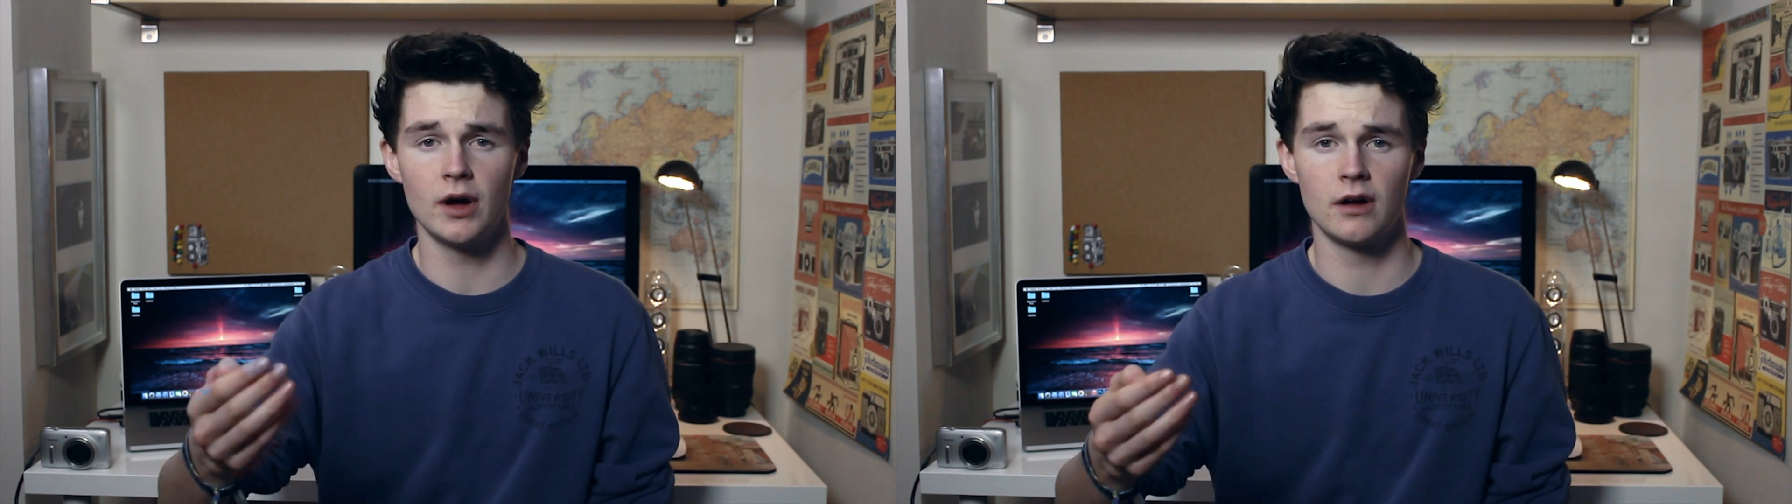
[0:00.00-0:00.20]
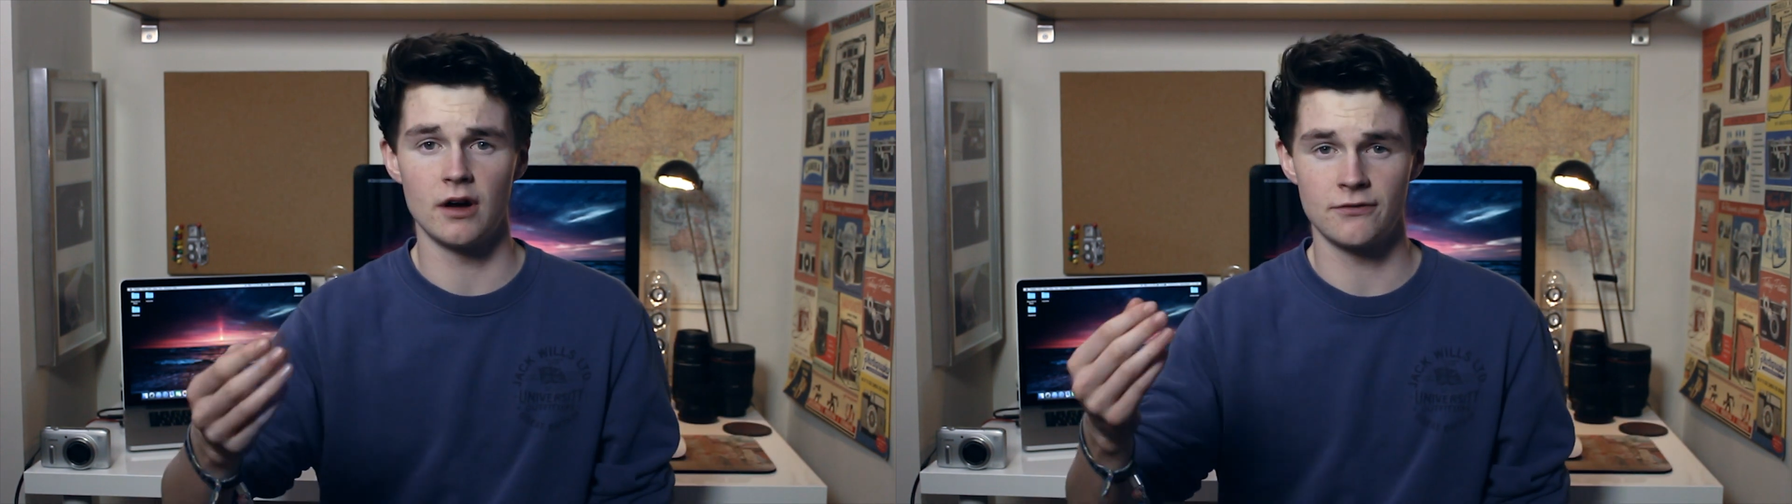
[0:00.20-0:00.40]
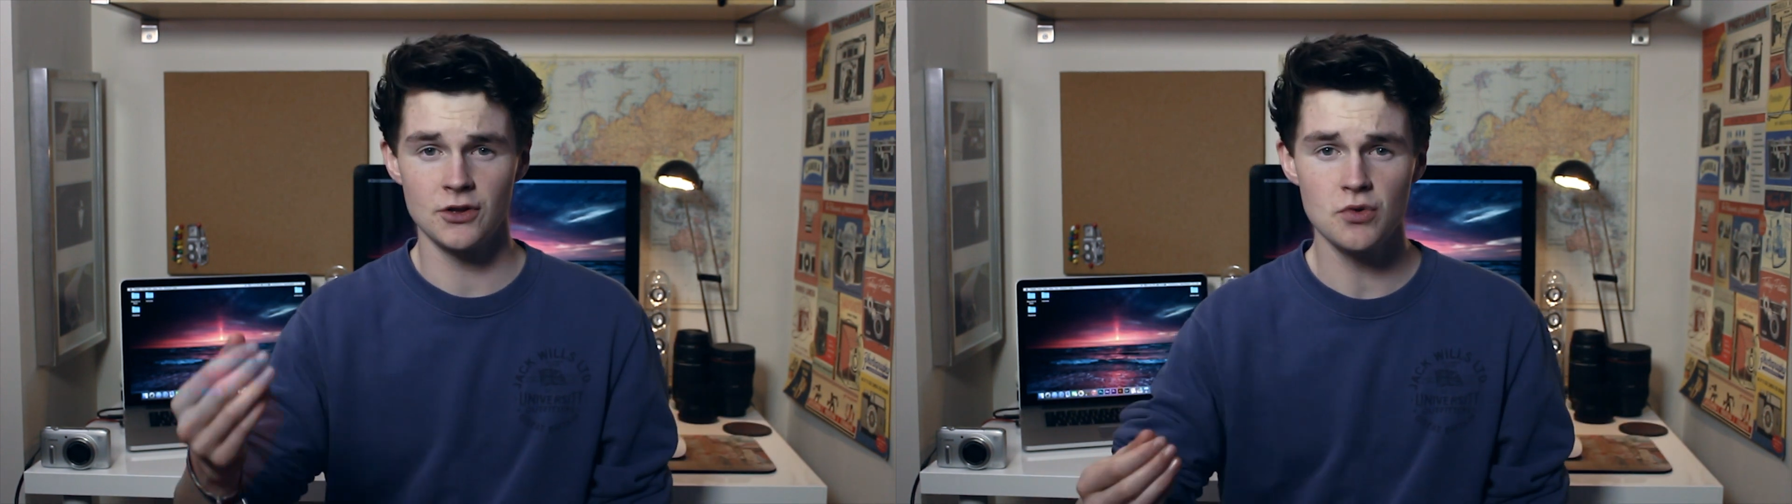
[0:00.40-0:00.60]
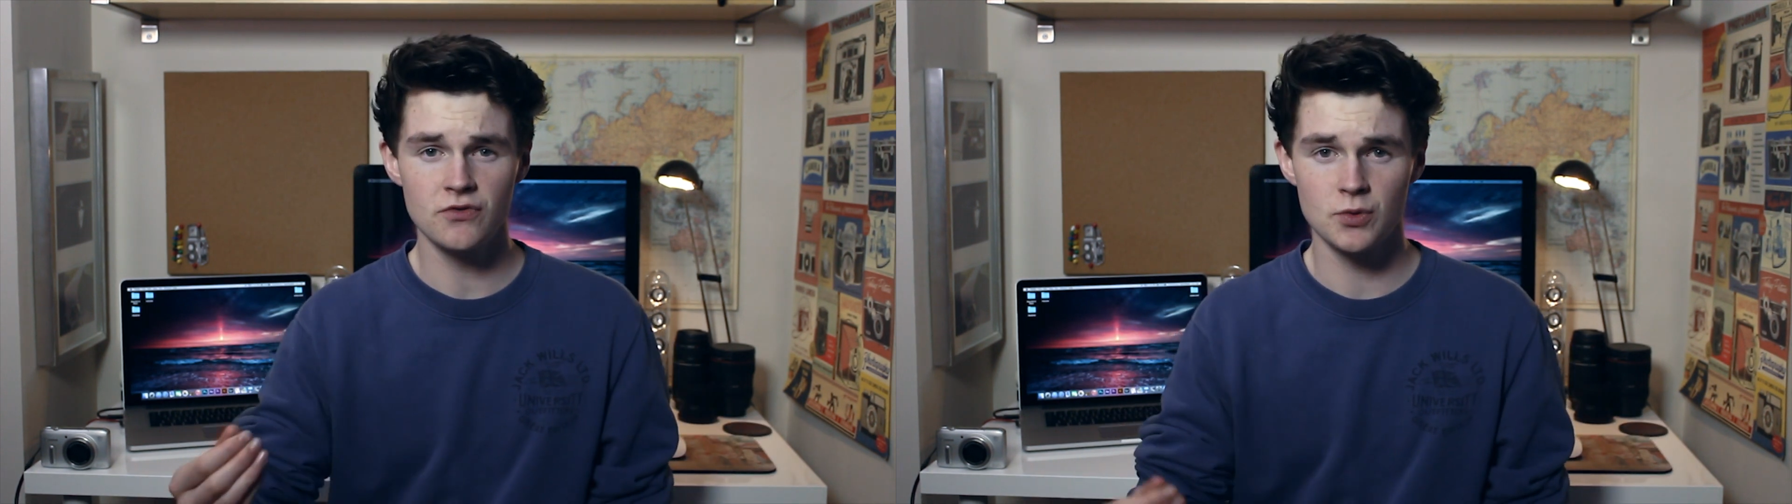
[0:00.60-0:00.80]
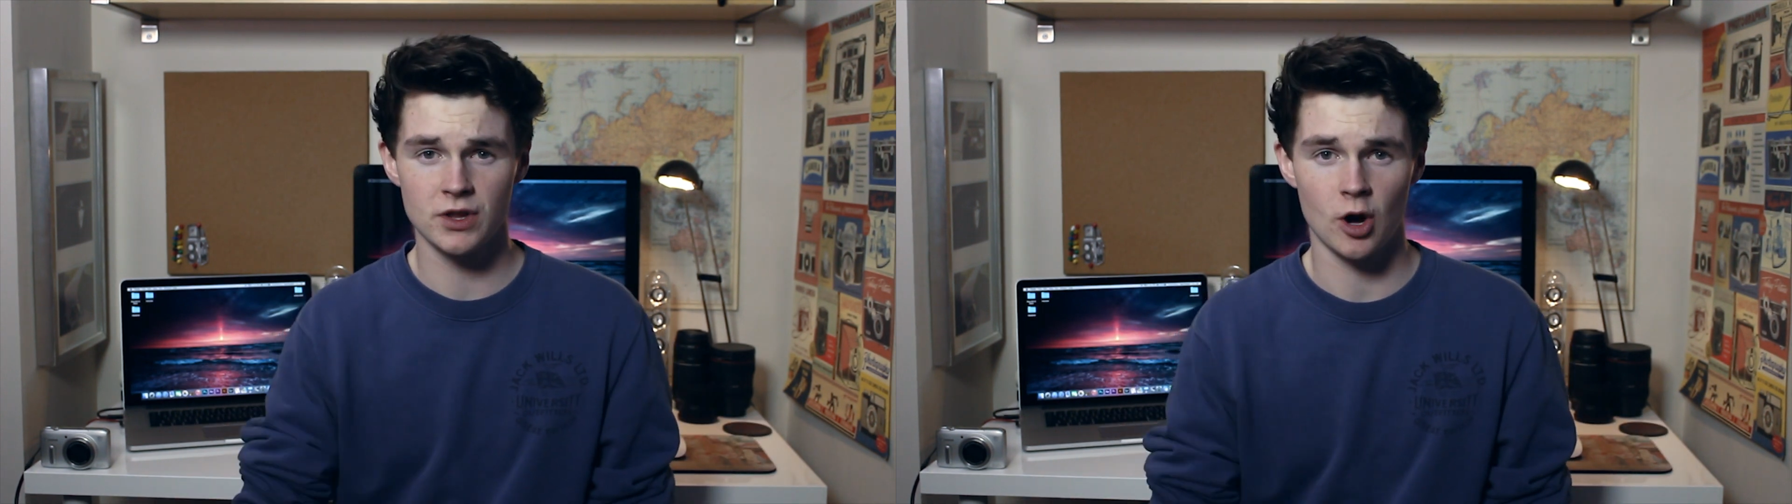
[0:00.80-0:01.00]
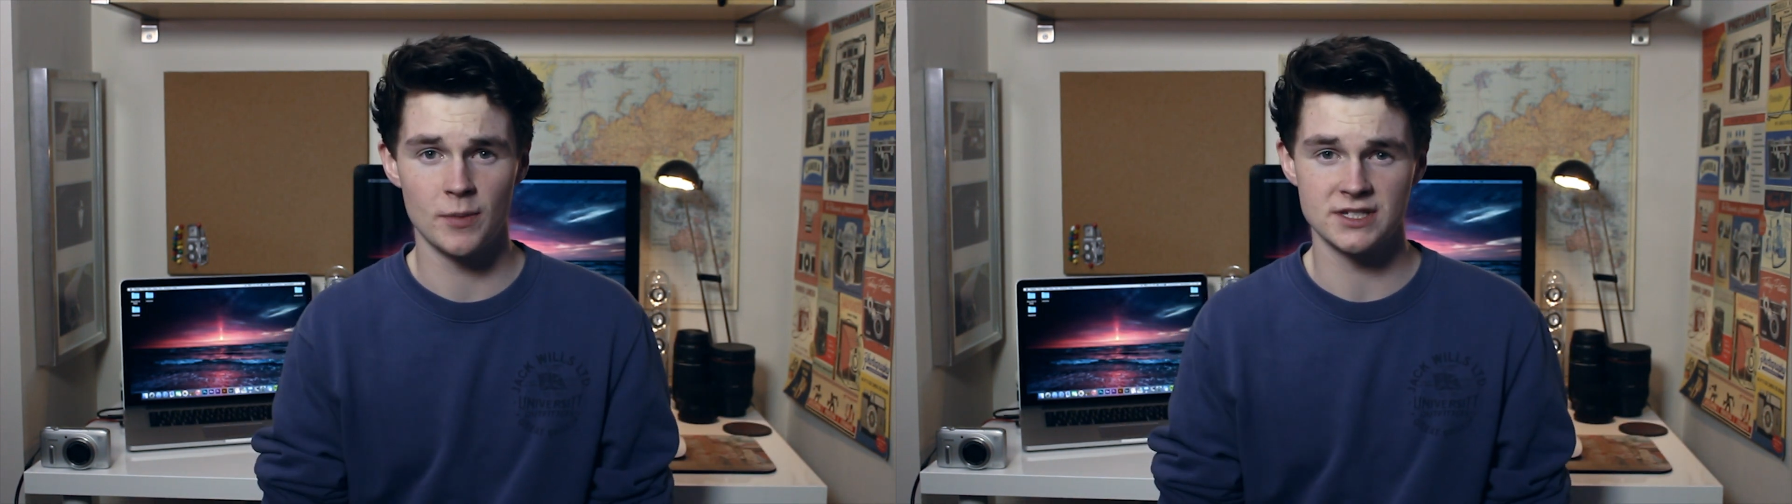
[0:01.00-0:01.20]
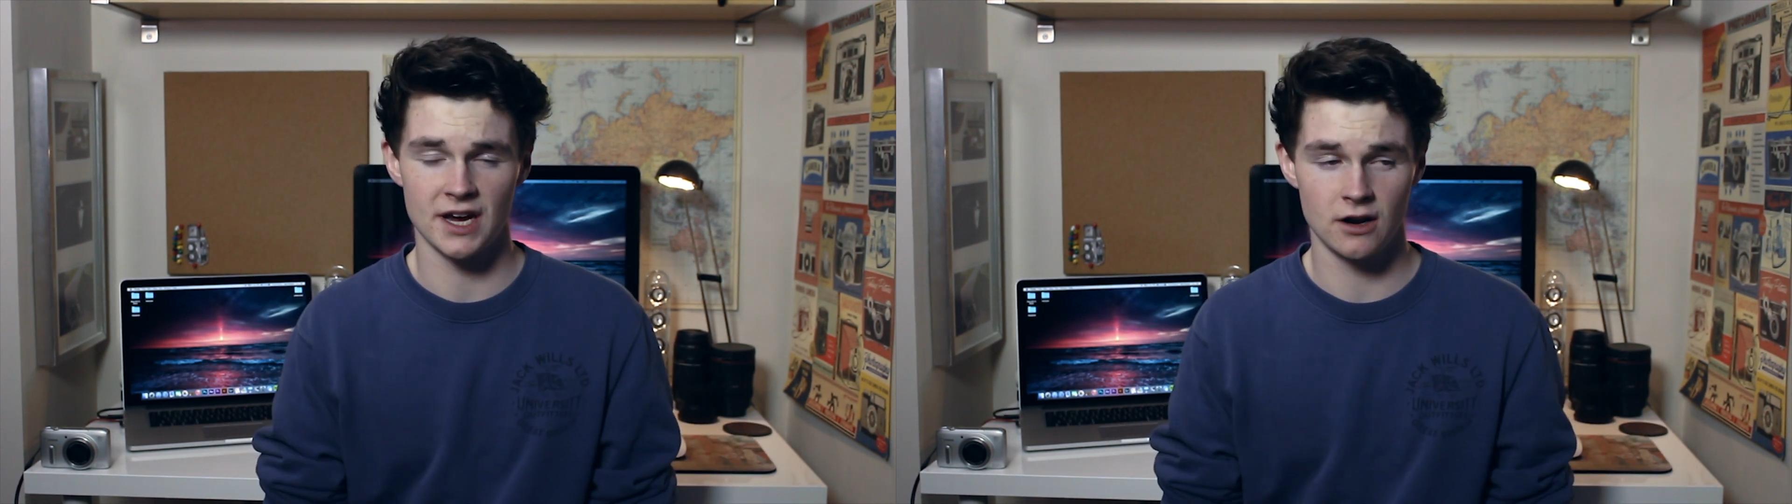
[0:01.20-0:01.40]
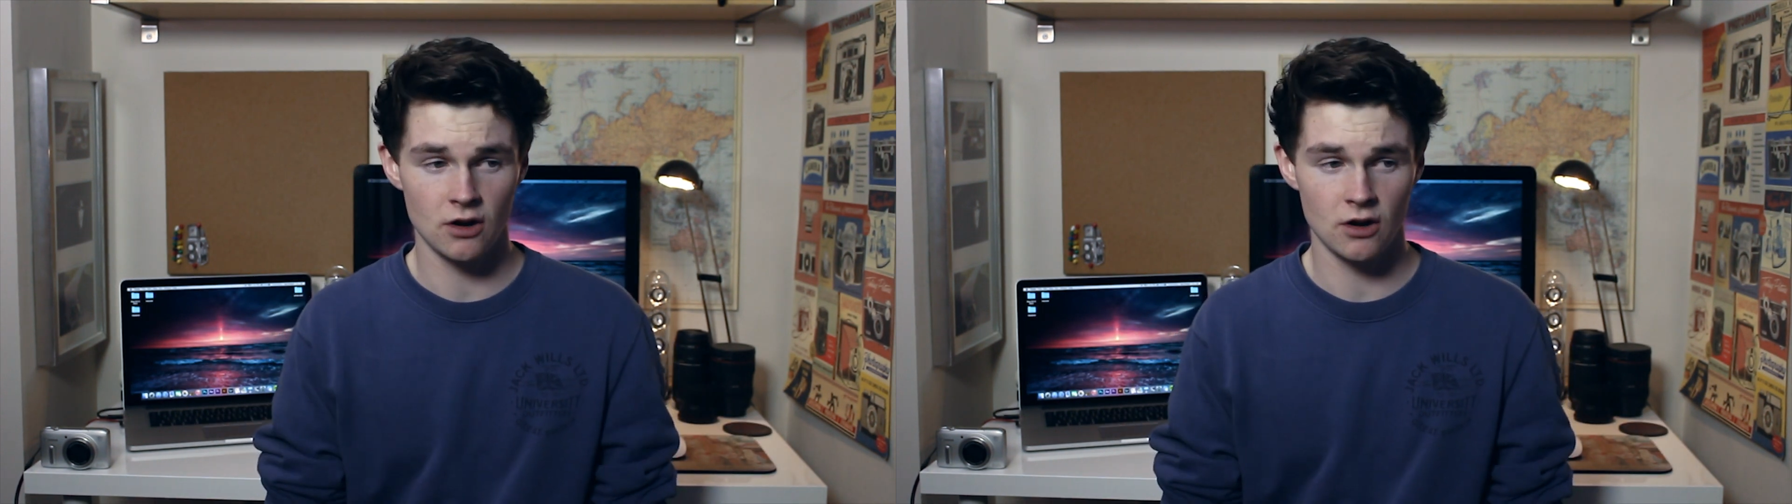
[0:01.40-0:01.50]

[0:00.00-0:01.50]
but a few of you in the comments and a